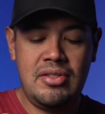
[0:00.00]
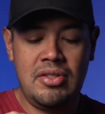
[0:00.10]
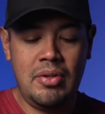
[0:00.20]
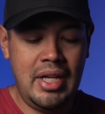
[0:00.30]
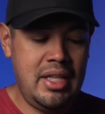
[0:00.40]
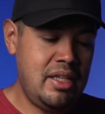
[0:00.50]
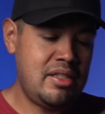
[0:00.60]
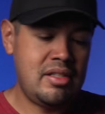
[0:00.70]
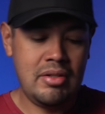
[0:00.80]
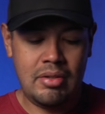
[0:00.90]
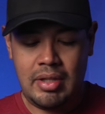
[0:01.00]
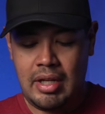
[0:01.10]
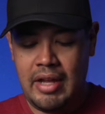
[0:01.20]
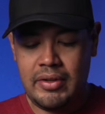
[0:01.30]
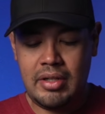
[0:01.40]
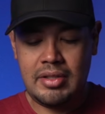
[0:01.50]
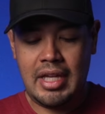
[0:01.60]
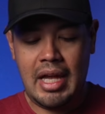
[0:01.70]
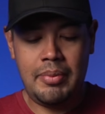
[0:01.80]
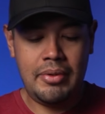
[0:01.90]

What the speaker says: So in this little Evergoods Cap